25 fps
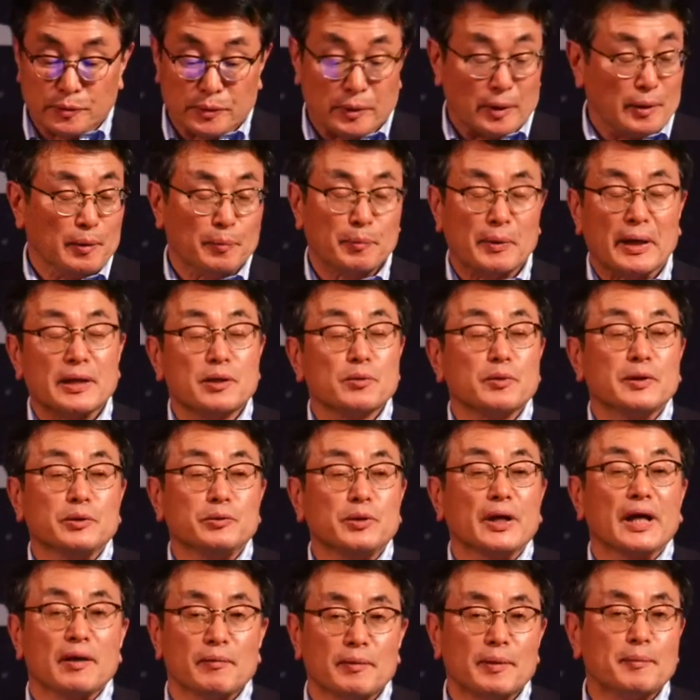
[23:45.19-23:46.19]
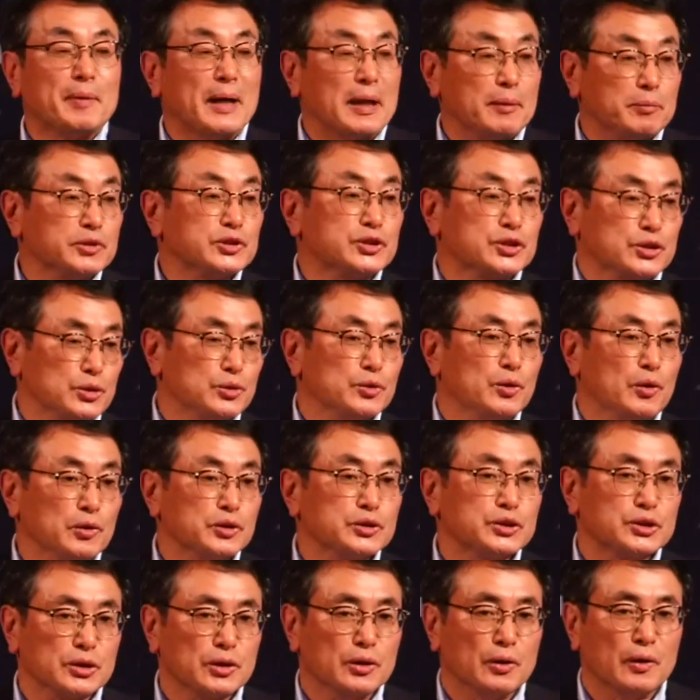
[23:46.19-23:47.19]
oh, by the way, we have a Bible school
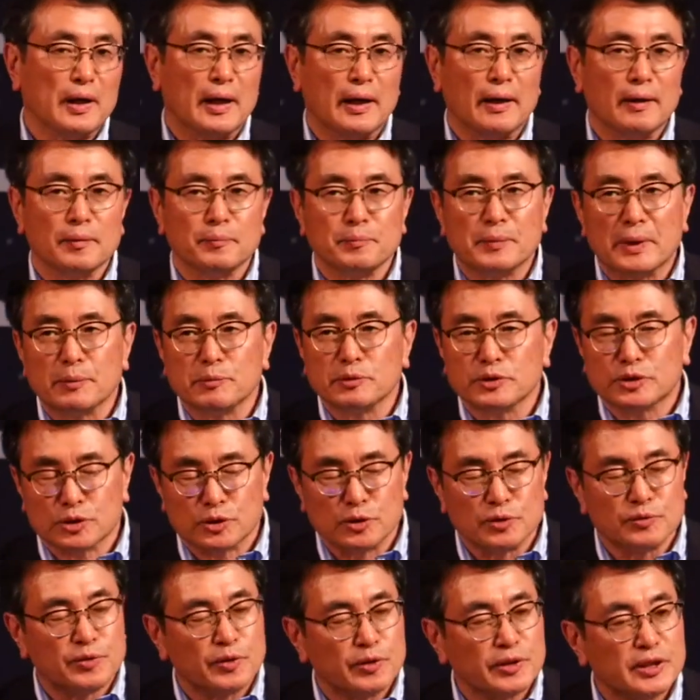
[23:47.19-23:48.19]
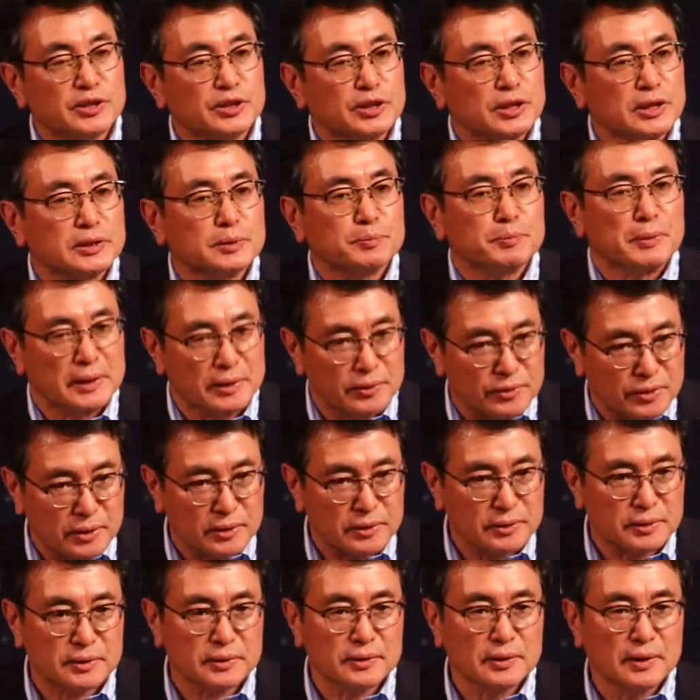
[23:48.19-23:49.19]
also, um, Bible school for the church
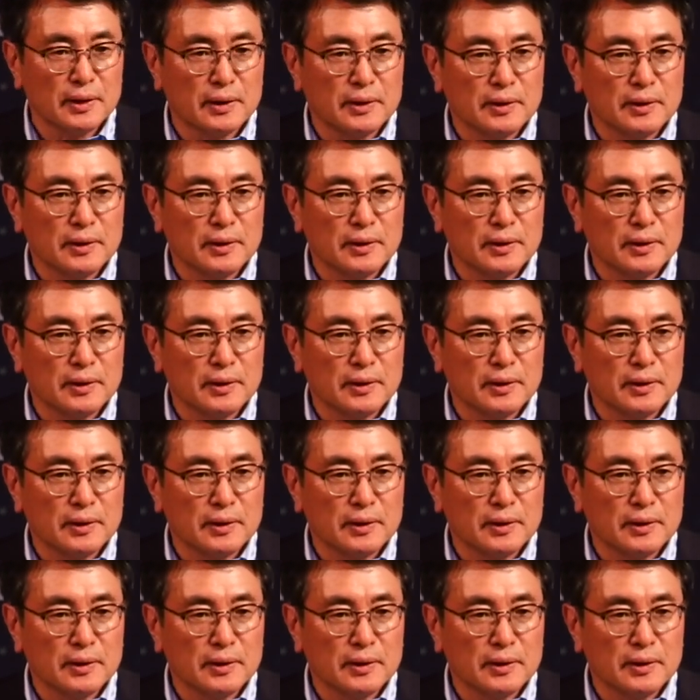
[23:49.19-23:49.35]
planters.